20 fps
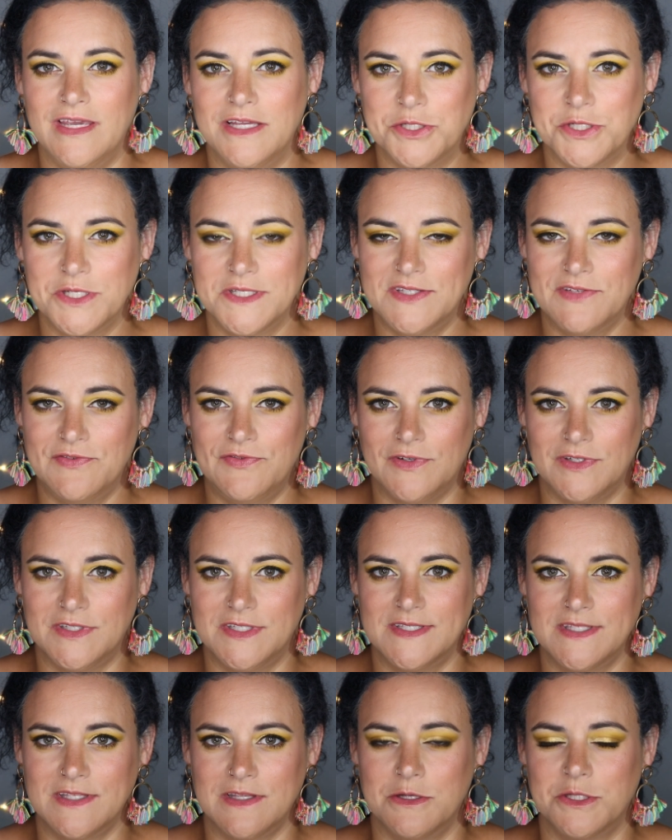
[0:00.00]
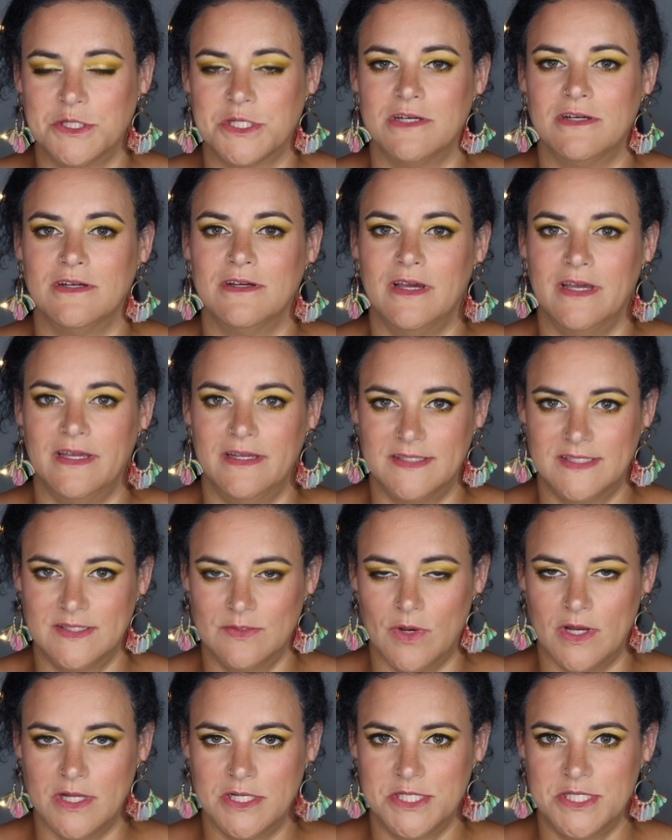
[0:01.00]
the interest of full disclosure, I had
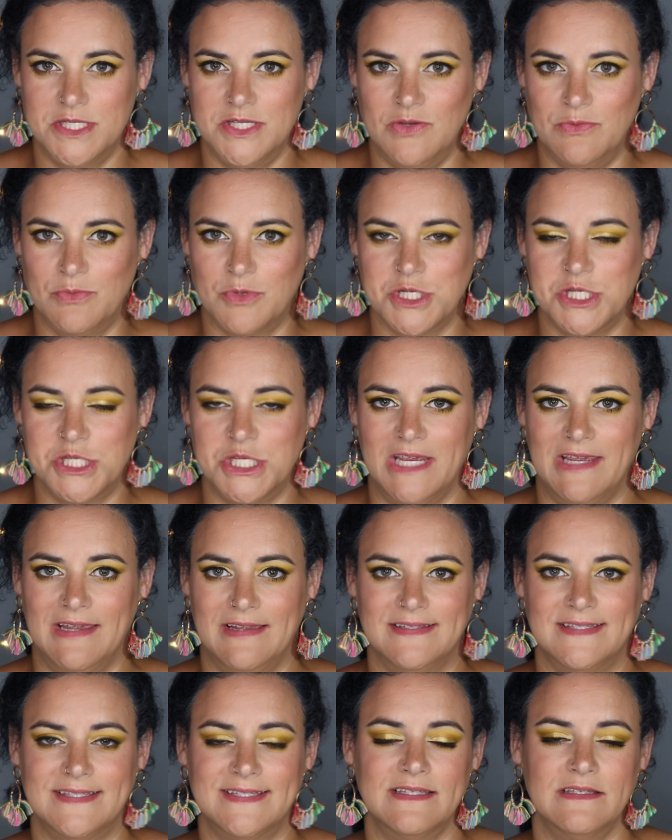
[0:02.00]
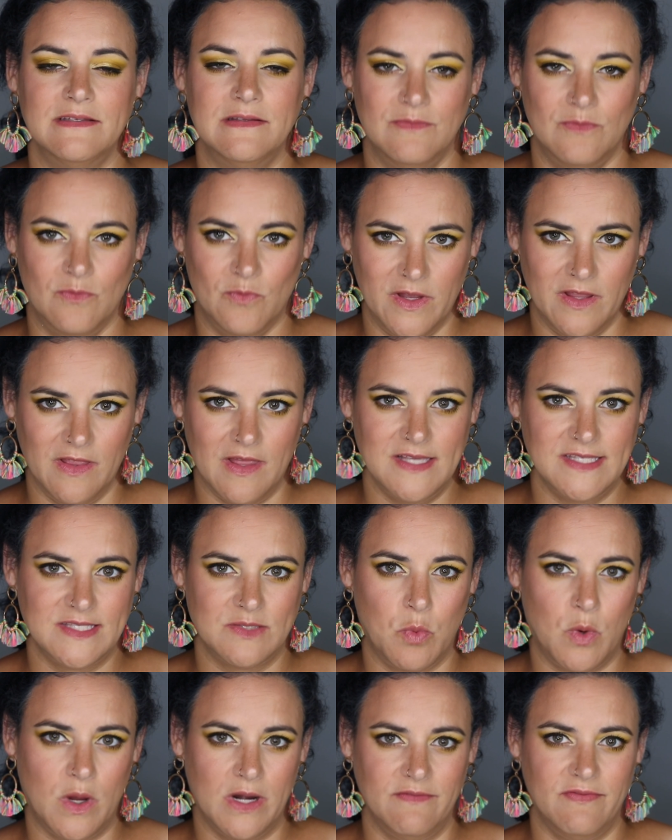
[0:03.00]
swatched two more shades,
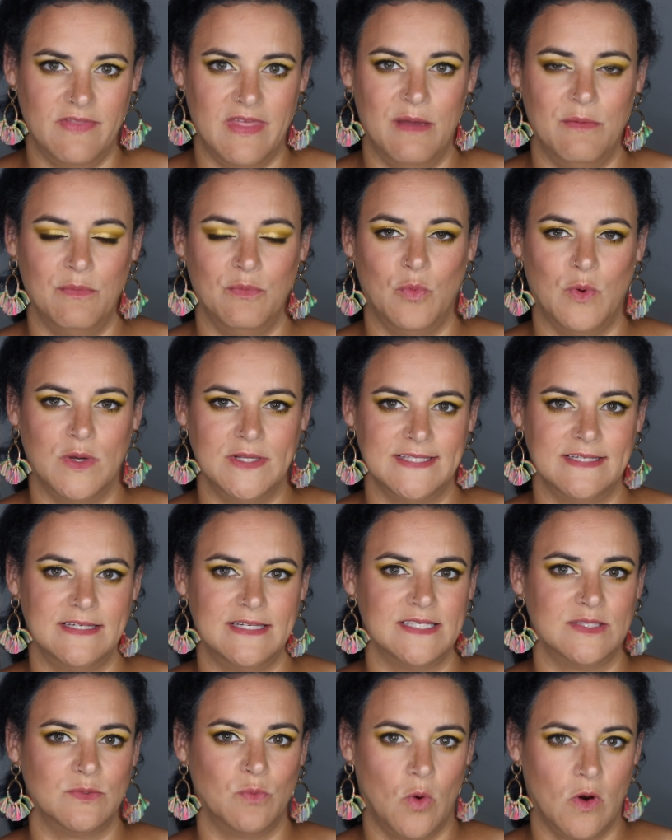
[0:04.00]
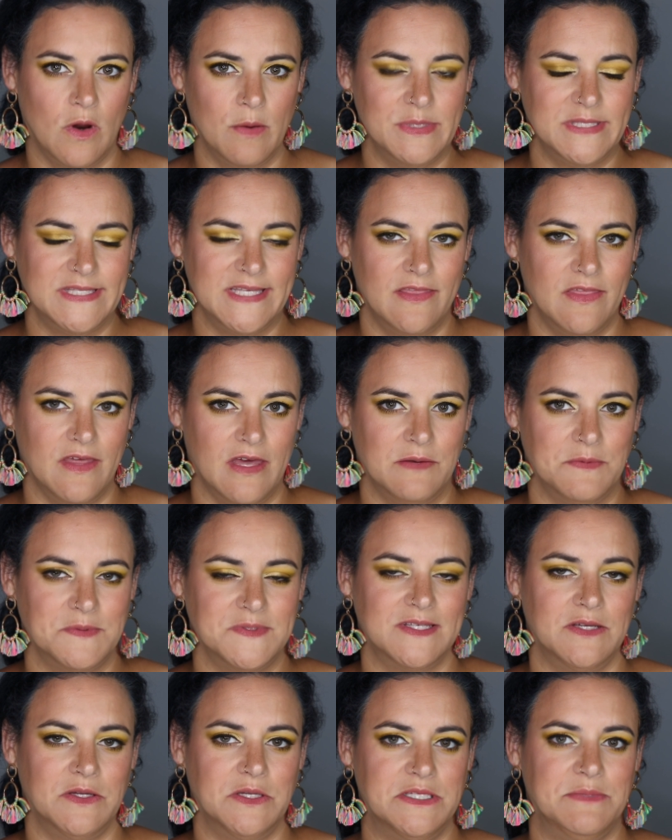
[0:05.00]
realized one of them wasn't as warm as I thought it
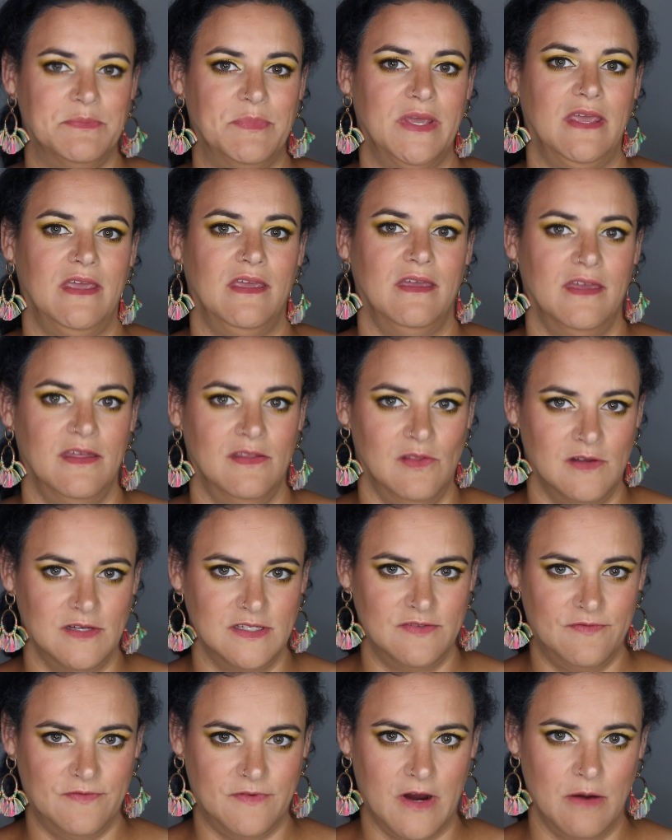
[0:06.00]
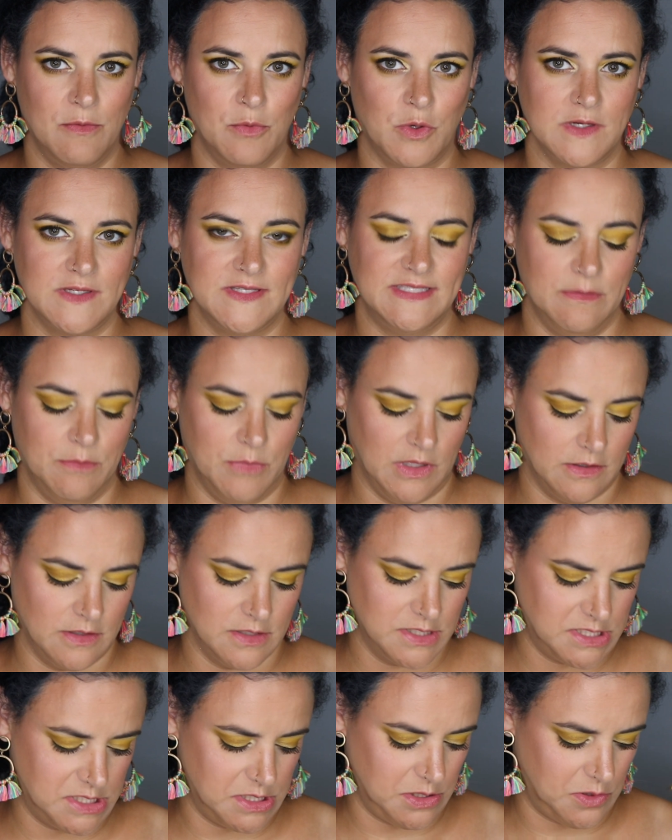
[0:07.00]
was going to be. It looked far more
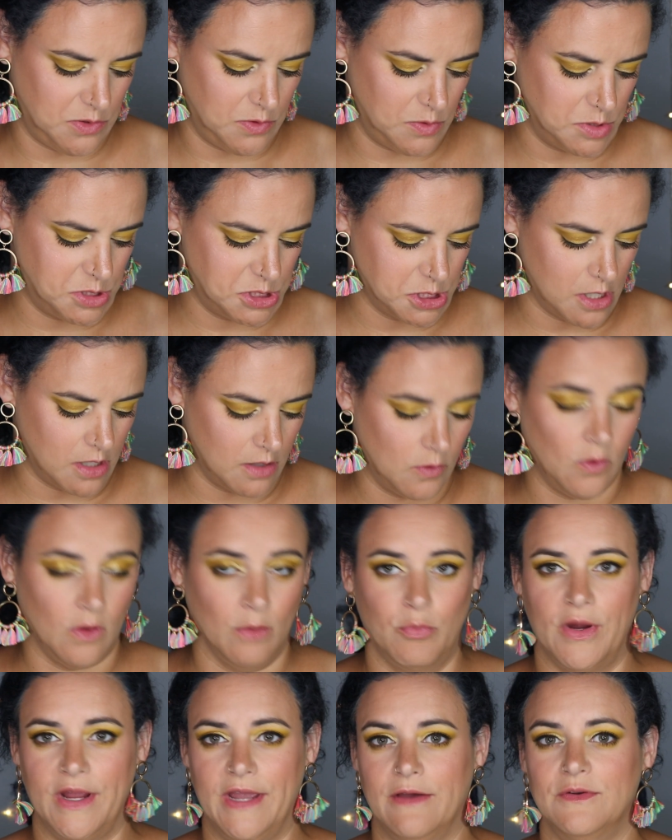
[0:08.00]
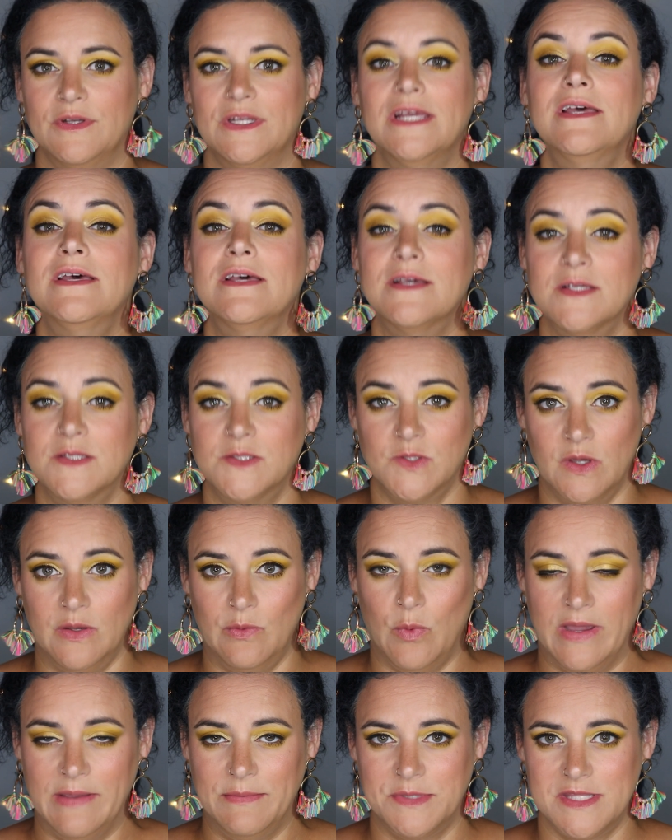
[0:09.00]
similar to charcoal brown, so I
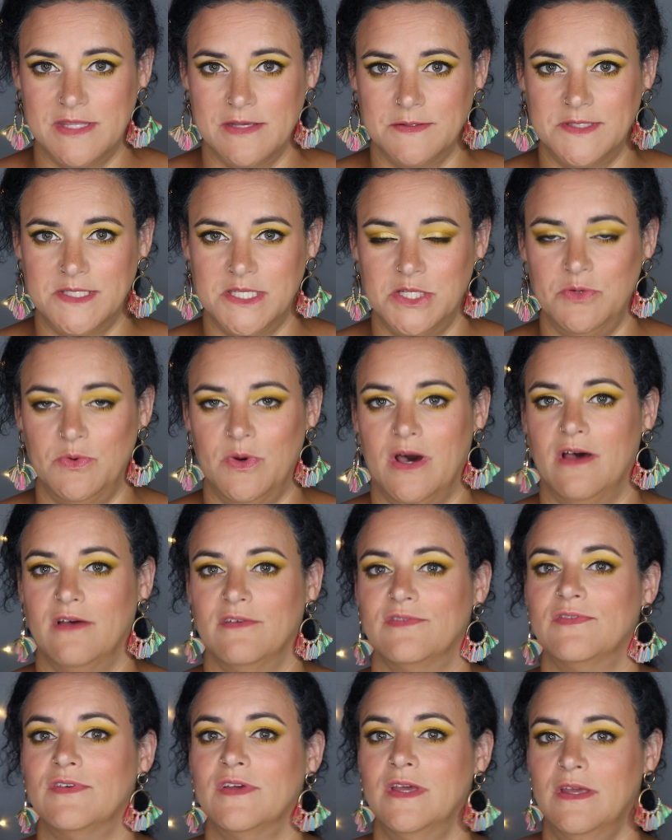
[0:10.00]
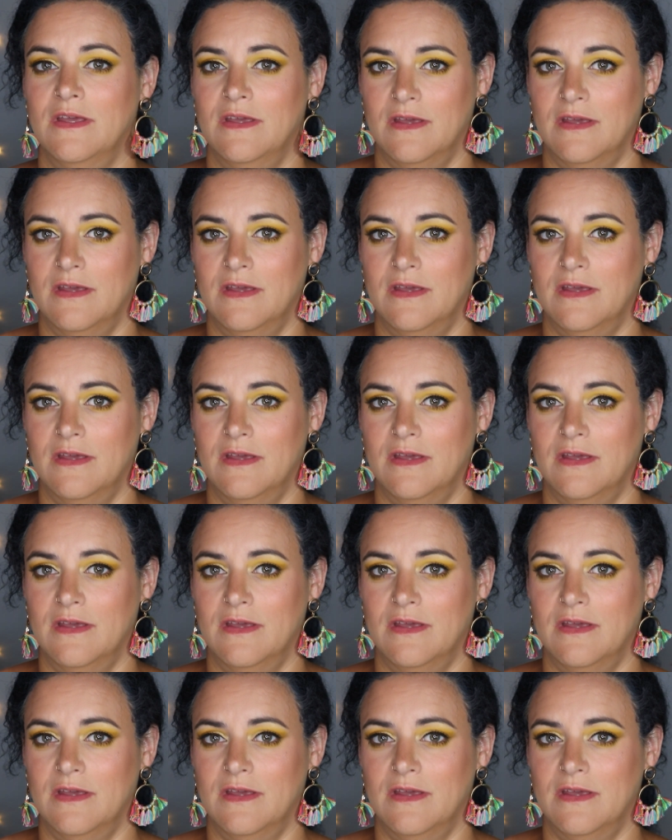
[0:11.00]
wiped those two off.